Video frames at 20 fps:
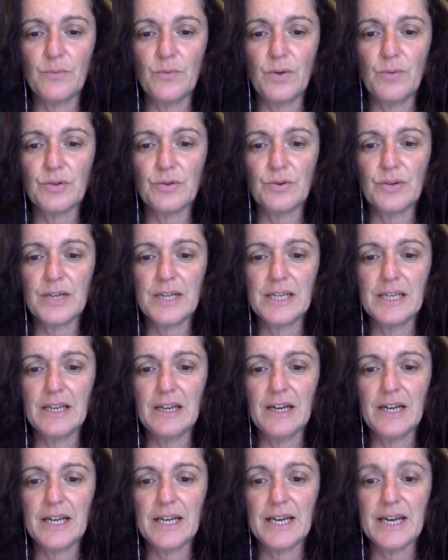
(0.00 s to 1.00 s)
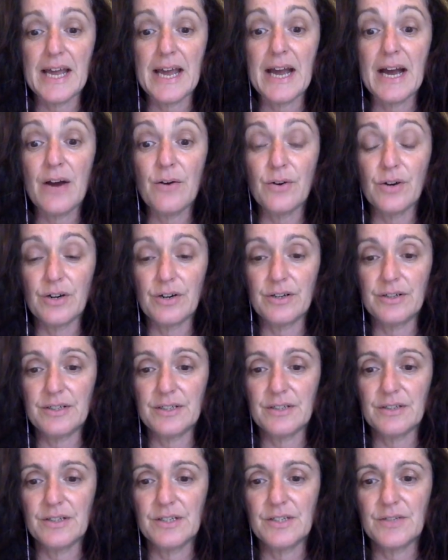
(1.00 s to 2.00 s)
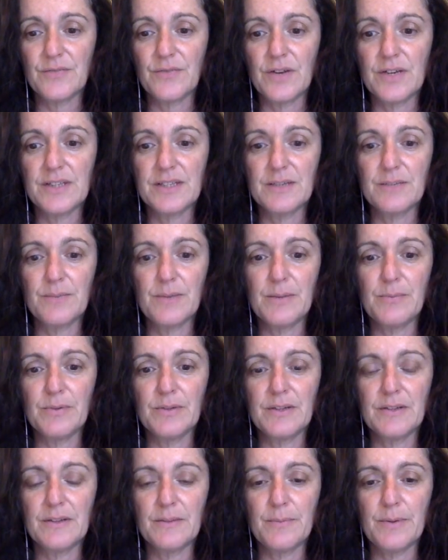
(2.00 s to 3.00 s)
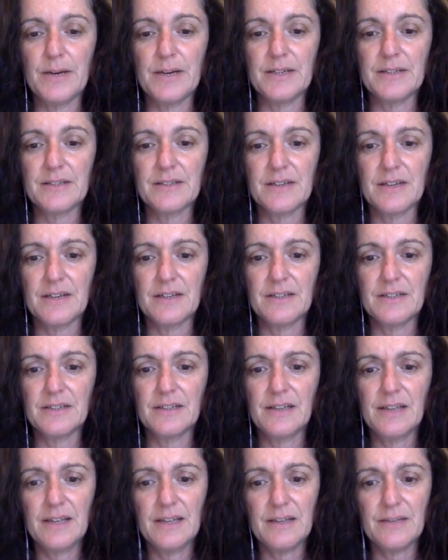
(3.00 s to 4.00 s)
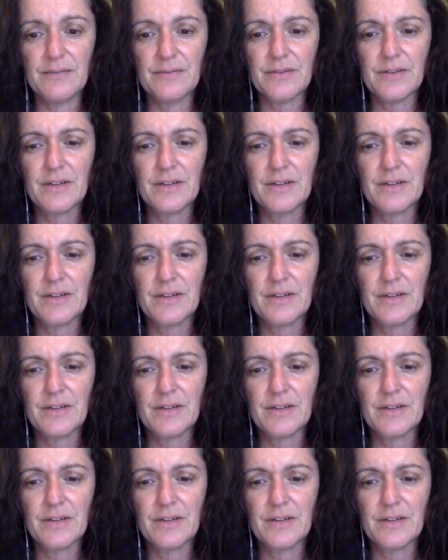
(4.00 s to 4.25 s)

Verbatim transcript: and we were talking like an hour until his friends and people at the bar started to leave.